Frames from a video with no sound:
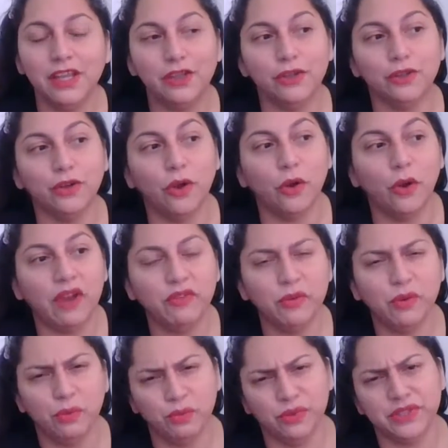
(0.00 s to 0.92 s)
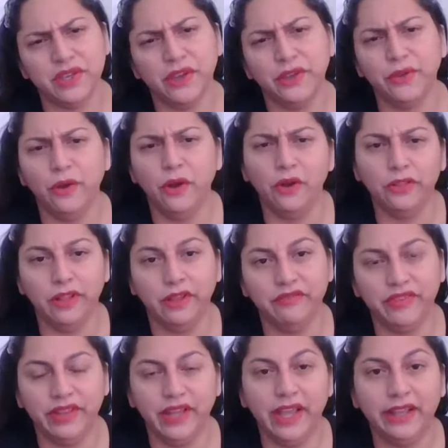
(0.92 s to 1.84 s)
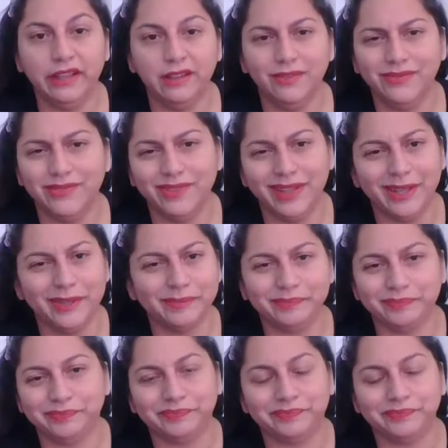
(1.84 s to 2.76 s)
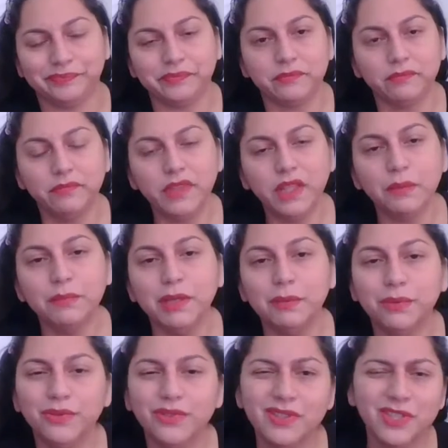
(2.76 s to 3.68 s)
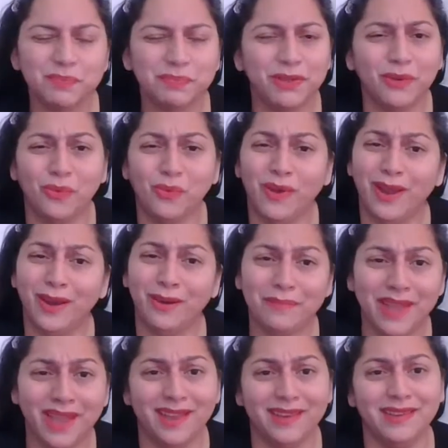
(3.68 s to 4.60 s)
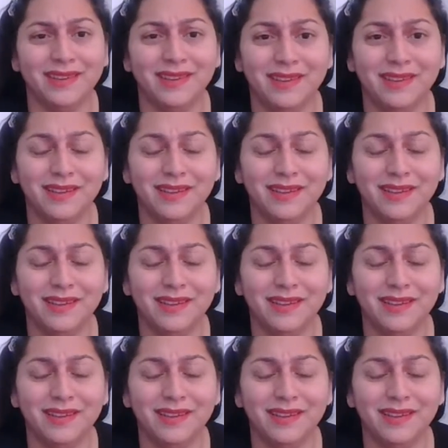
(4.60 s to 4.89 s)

Everyone would tell you, oh, love and light, love and light. People, just be aware, man.